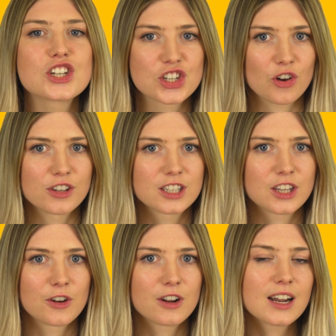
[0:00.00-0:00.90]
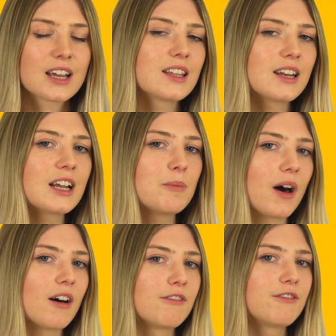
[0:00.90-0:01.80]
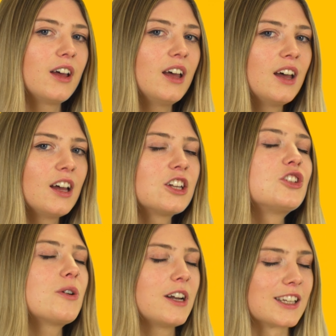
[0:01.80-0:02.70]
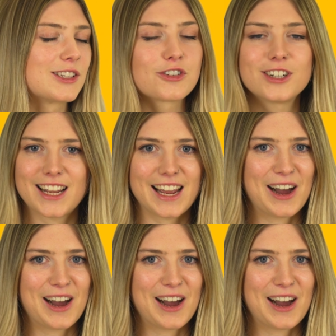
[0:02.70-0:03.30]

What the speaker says: shots, so click the link above to join us for a day